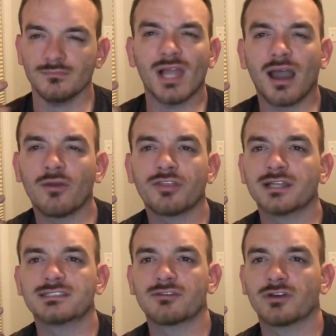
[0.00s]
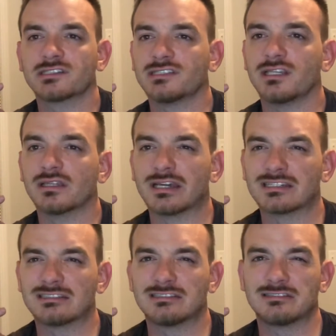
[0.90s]
I don't think it's ever exceeded like
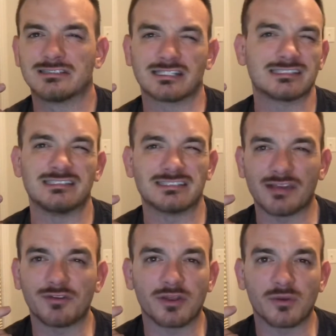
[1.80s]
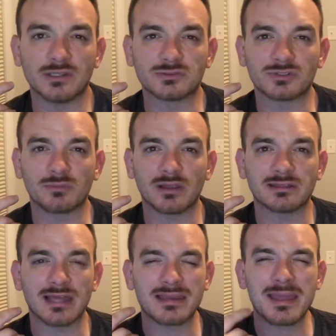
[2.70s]
67 degrees or something like
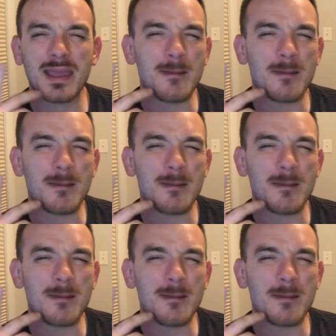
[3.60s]
that.